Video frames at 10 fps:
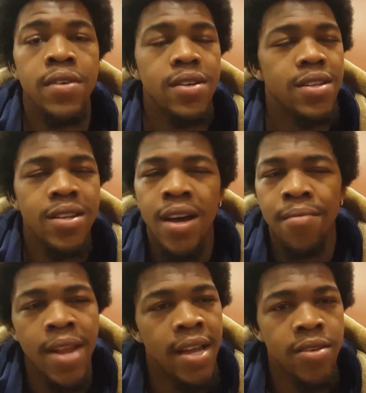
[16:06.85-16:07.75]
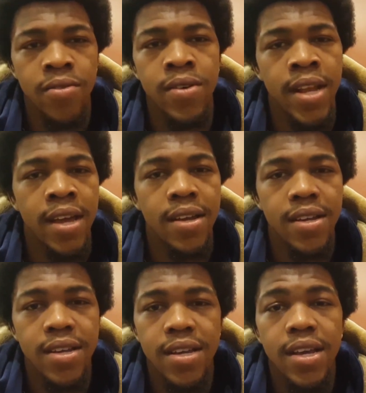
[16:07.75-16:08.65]
No, I'm not doing
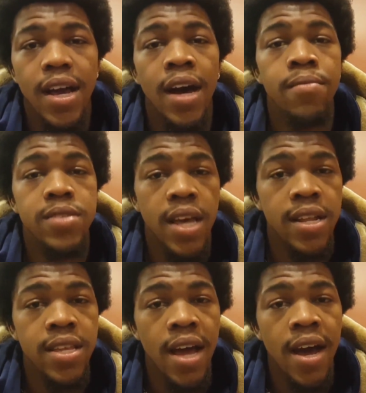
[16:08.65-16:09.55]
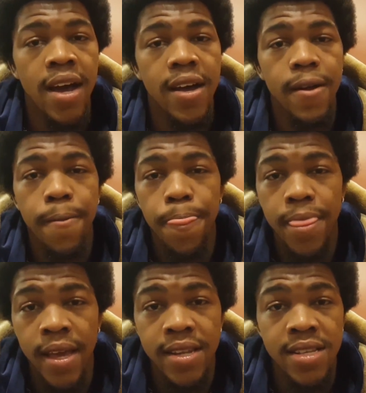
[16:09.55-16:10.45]
that. I'm telling y'all
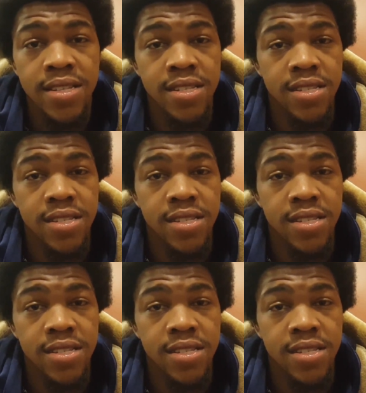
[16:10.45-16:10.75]
that this is